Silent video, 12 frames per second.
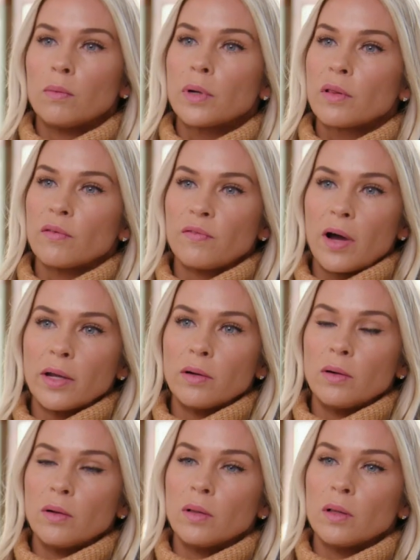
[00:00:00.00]
One of the
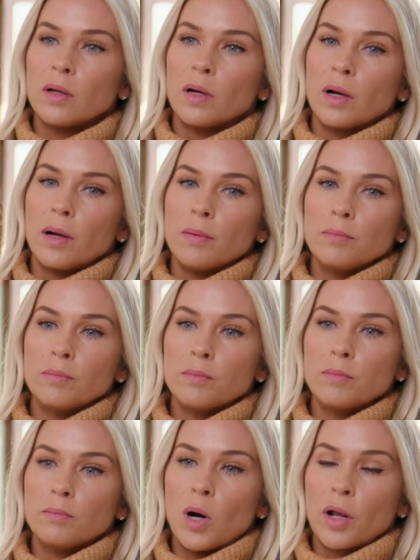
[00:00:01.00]
final um,
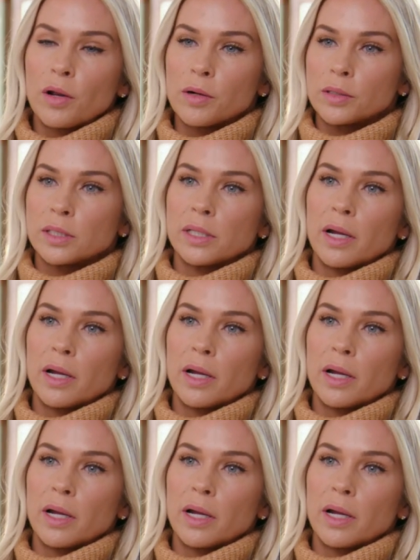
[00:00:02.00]
monitors